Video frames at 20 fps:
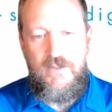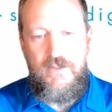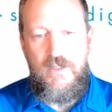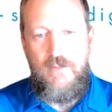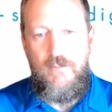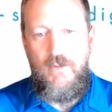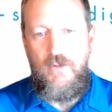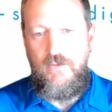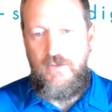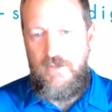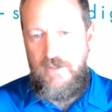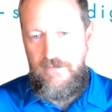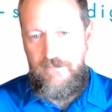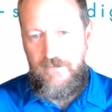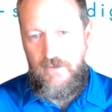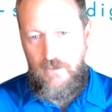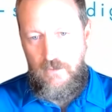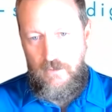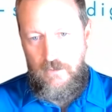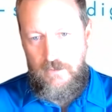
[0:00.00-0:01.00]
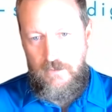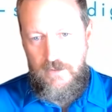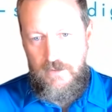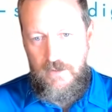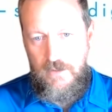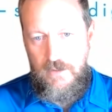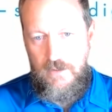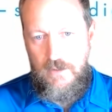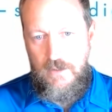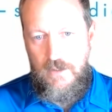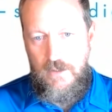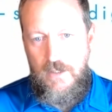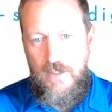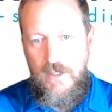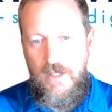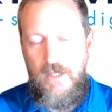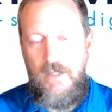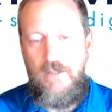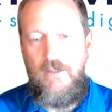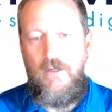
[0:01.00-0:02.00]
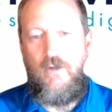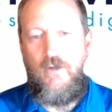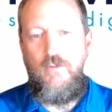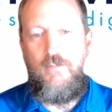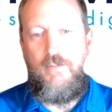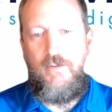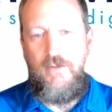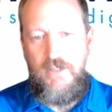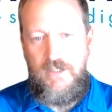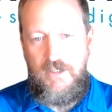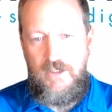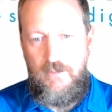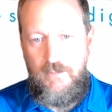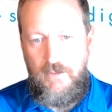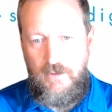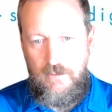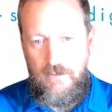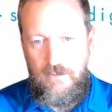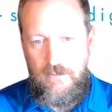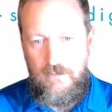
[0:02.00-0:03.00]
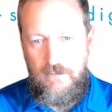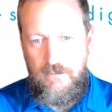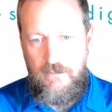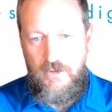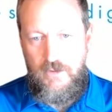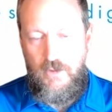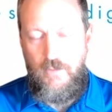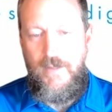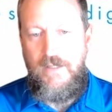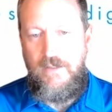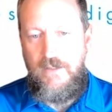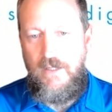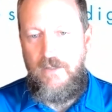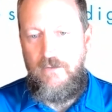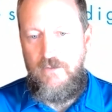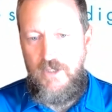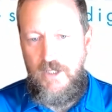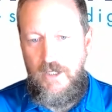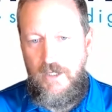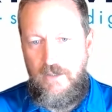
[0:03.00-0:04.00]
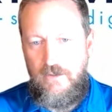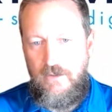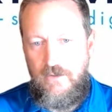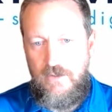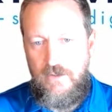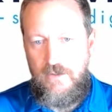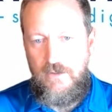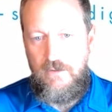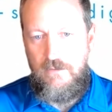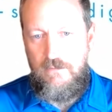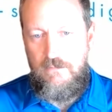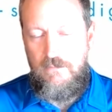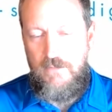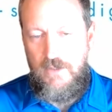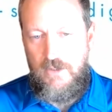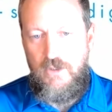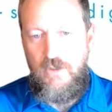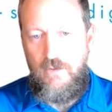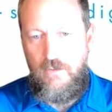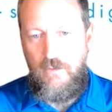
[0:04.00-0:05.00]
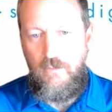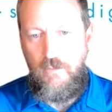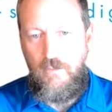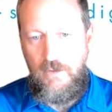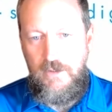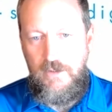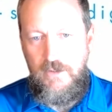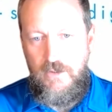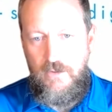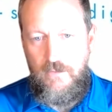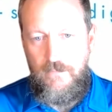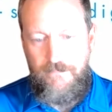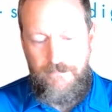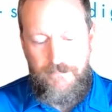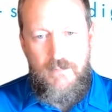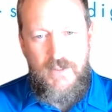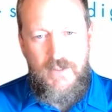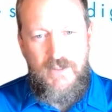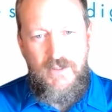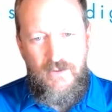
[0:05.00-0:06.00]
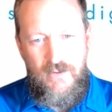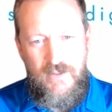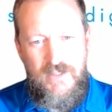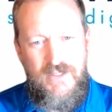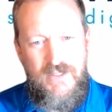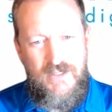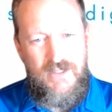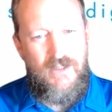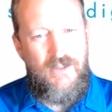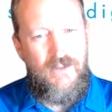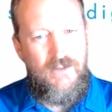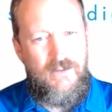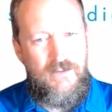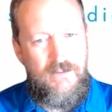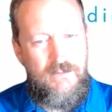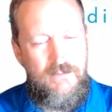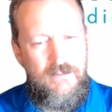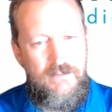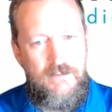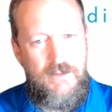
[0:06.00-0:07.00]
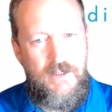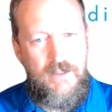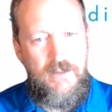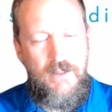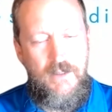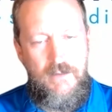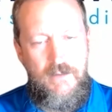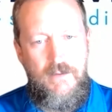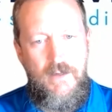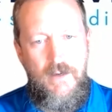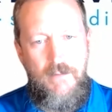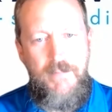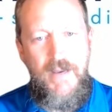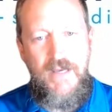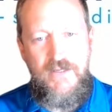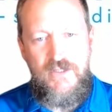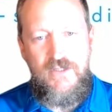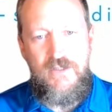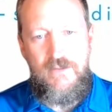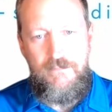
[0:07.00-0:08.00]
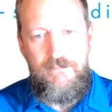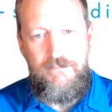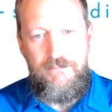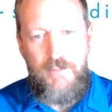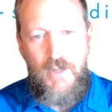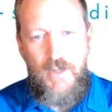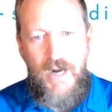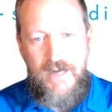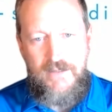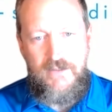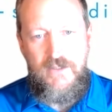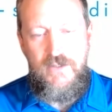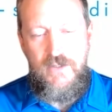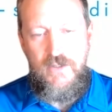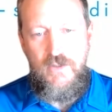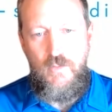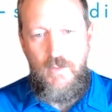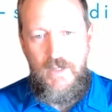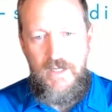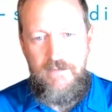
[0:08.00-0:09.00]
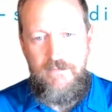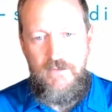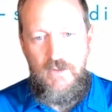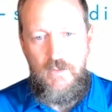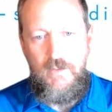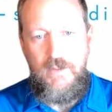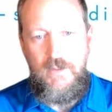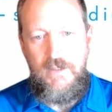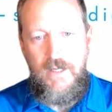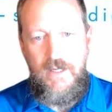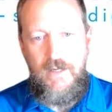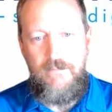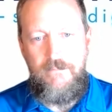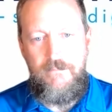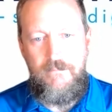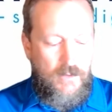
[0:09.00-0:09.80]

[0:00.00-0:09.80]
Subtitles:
is the most difficult and unpredictable domain name change that you can really do. But there is still a best practices way of doing that,